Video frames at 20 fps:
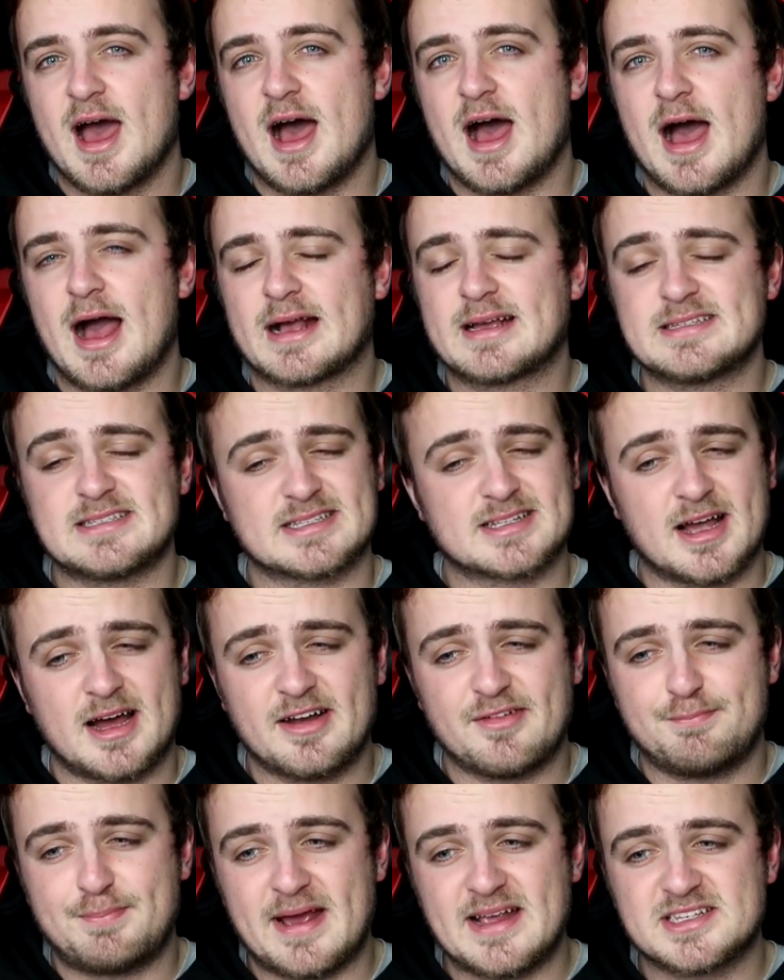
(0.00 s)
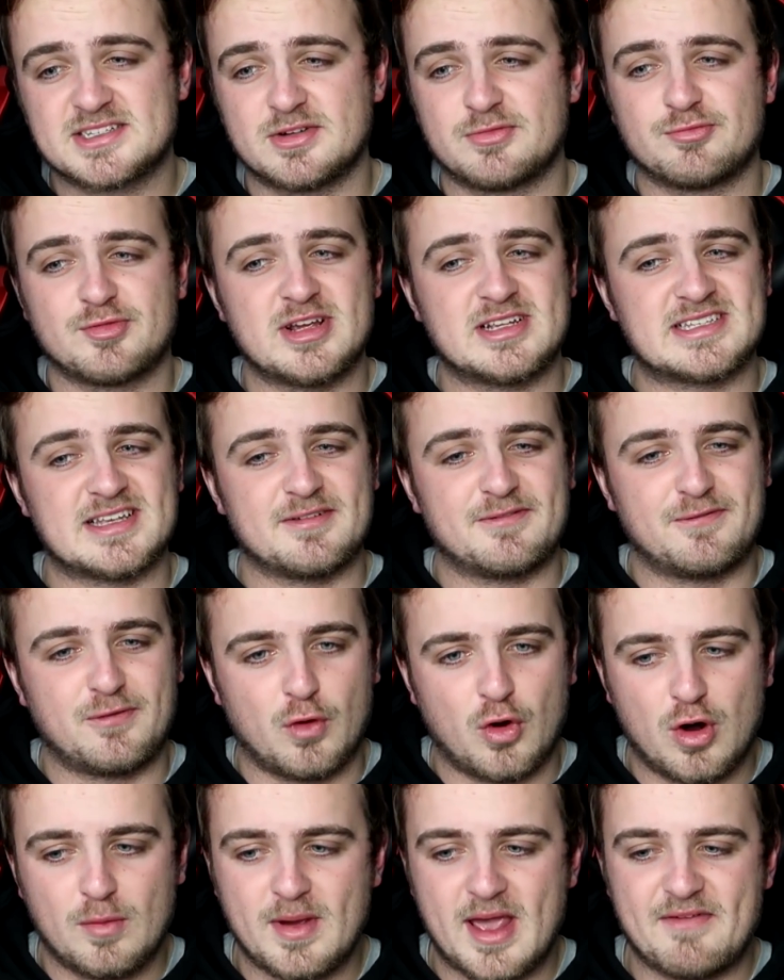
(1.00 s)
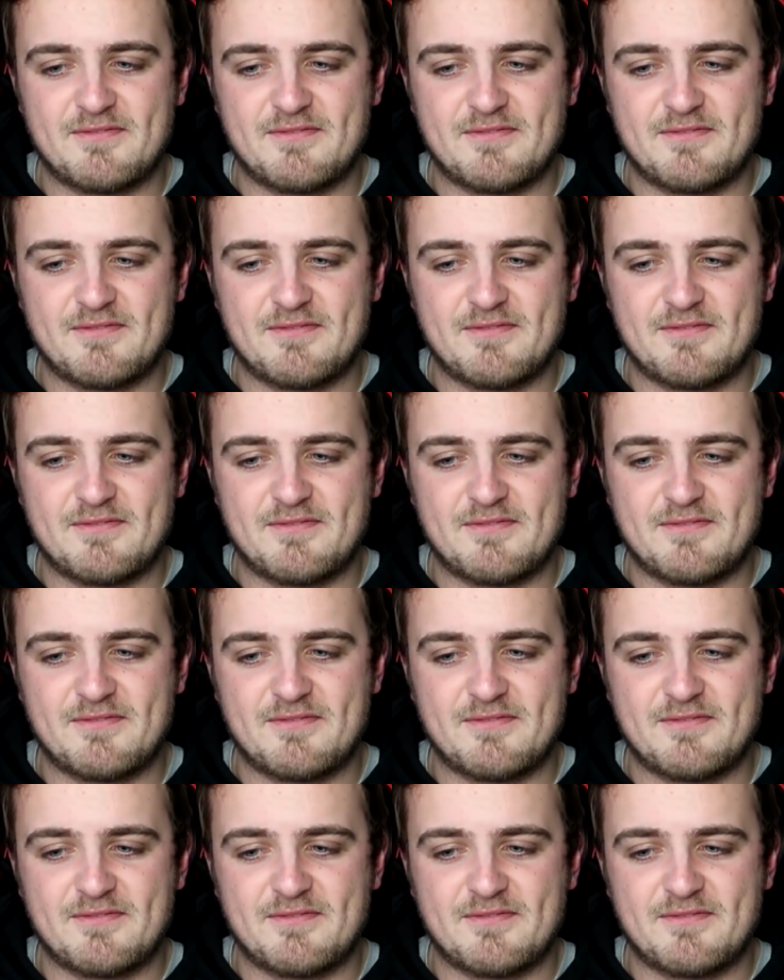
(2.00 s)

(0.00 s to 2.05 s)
because it's kind of based on recent form.